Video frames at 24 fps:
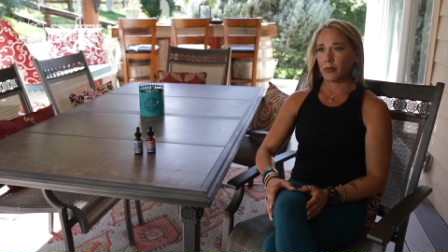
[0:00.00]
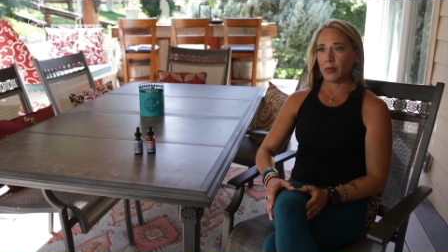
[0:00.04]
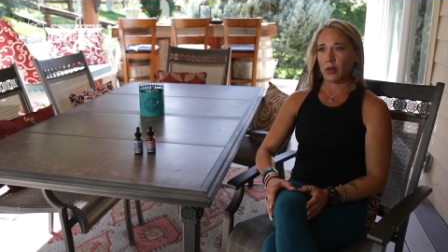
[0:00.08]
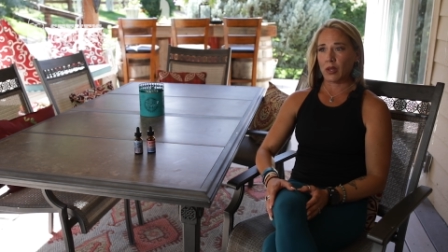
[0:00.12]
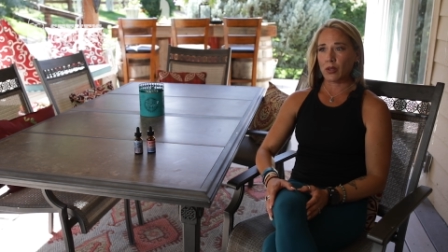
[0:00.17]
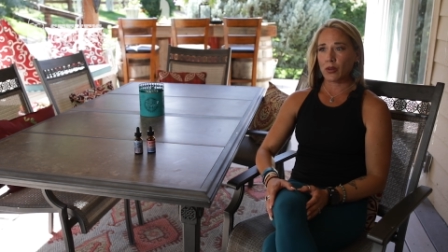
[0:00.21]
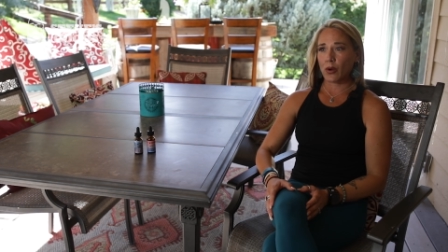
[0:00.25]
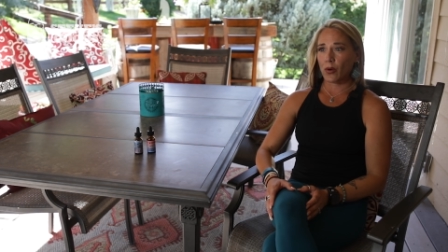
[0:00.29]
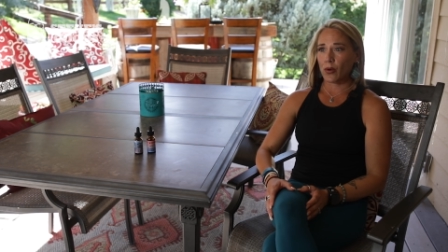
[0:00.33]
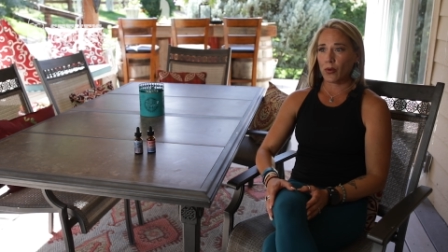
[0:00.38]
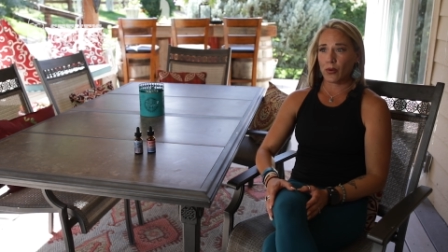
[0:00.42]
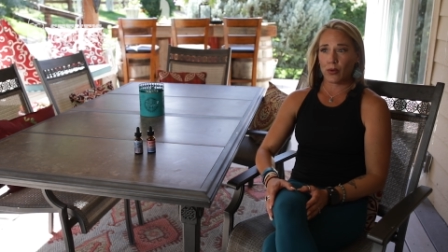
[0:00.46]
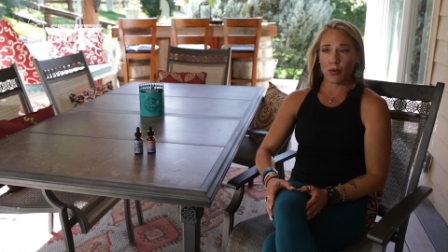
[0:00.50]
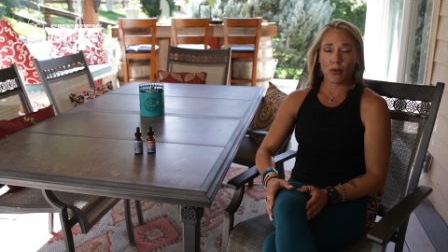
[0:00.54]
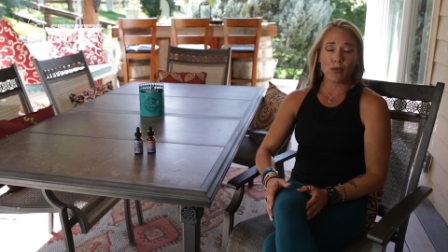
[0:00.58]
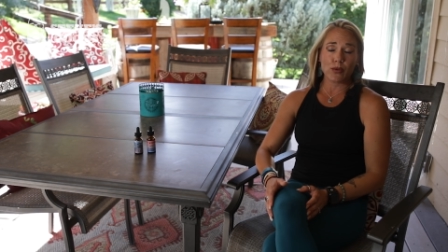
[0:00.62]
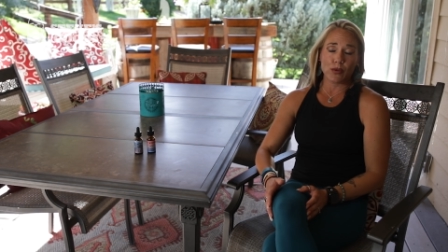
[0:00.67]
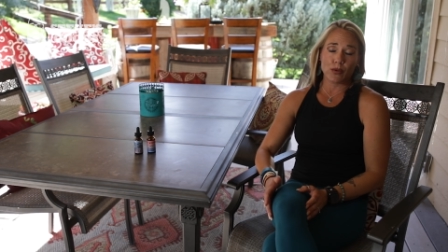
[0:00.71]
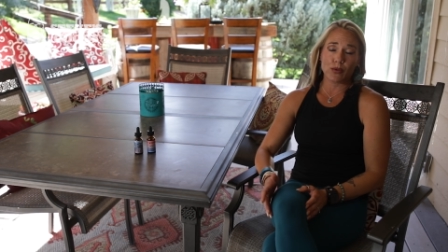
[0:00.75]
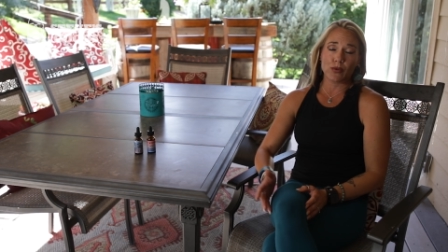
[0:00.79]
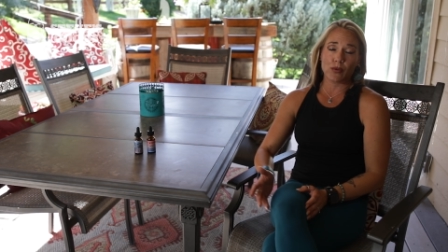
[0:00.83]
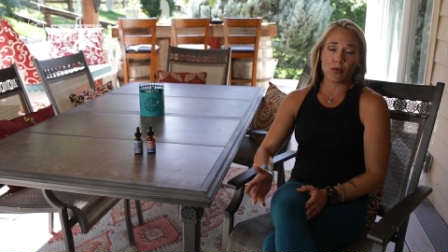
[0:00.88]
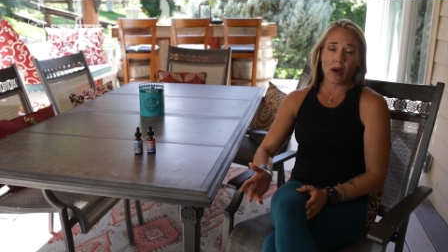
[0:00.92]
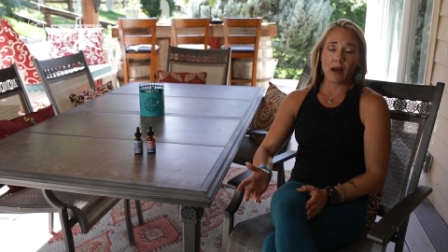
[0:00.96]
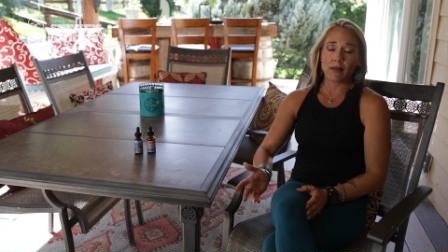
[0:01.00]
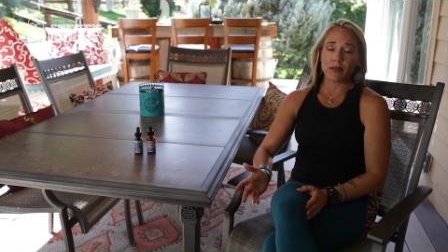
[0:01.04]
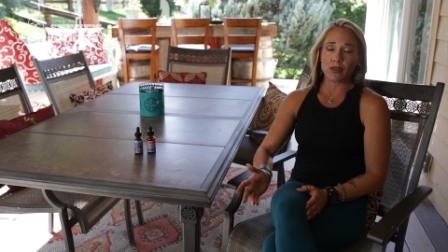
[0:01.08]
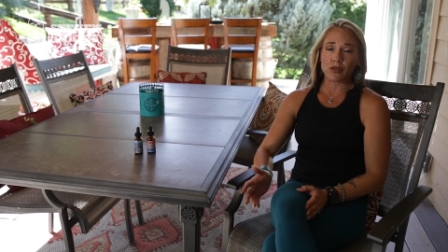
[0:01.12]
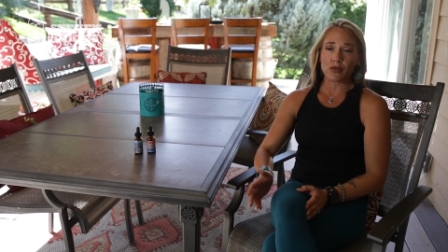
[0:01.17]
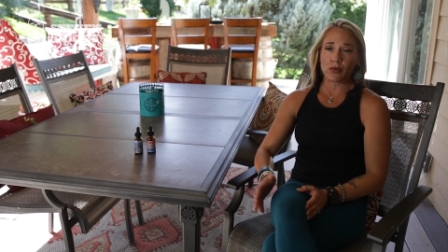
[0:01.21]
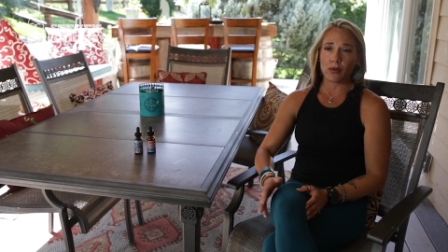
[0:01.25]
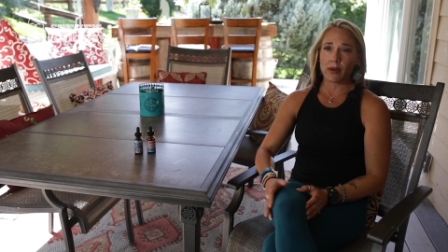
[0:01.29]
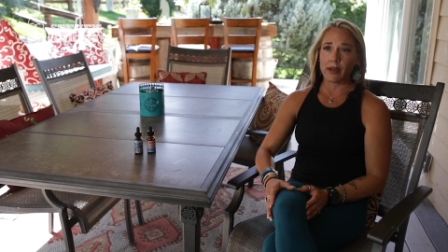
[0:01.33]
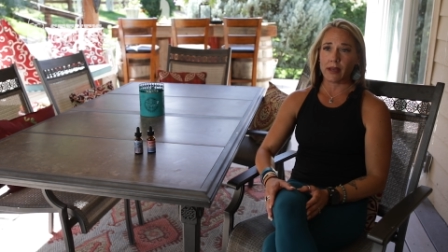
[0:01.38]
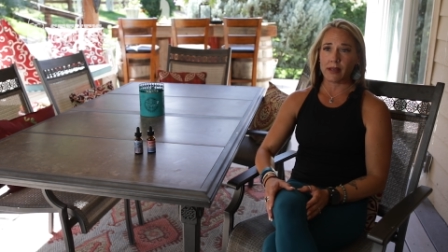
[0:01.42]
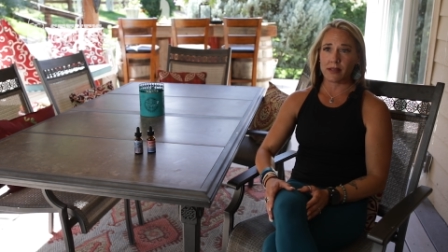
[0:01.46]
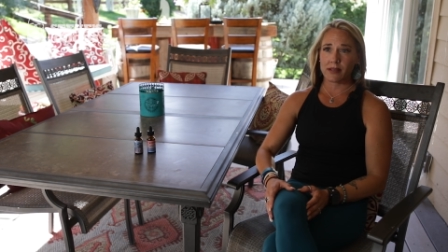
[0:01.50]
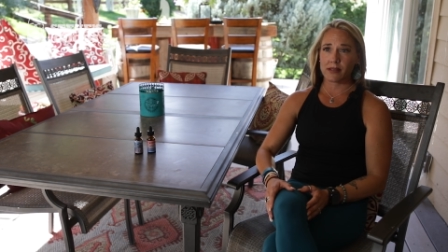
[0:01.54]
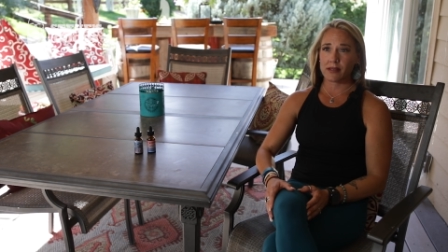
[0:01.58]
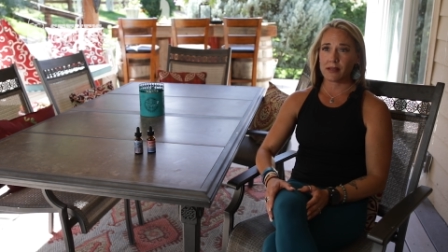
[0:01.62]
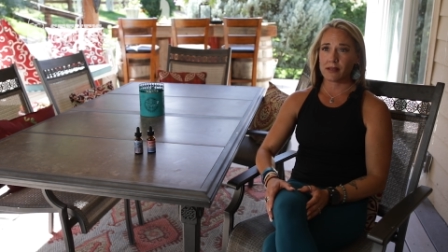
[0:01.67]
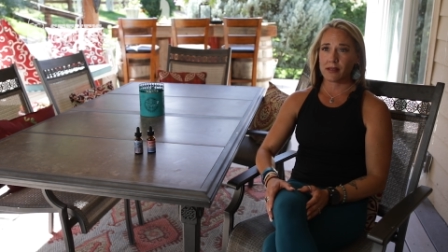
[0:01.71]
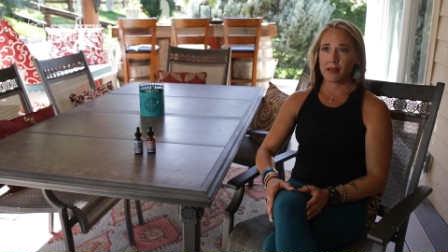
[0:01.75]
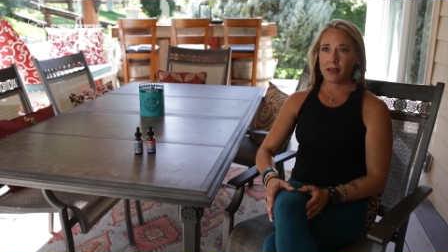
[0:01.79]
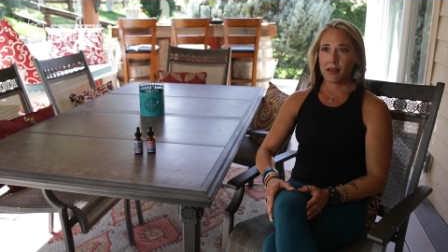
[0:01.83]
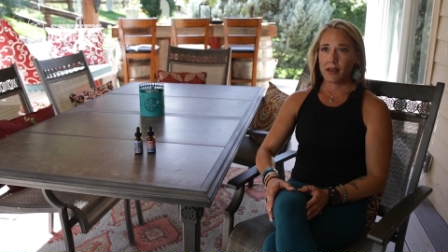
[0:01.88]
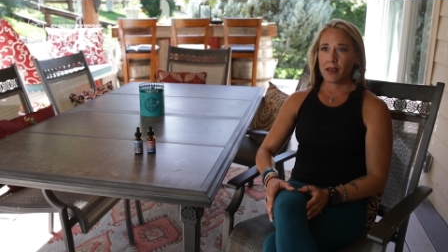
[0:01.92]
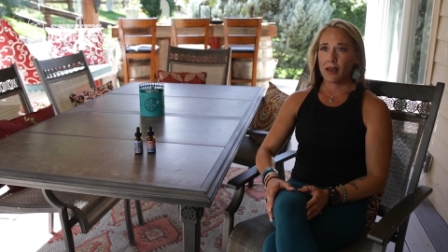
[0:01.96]
You do have a
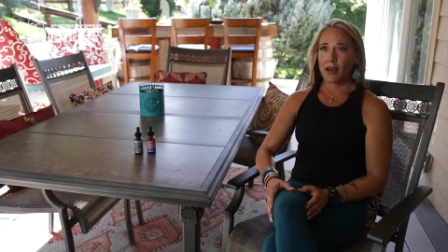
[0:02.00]
choice.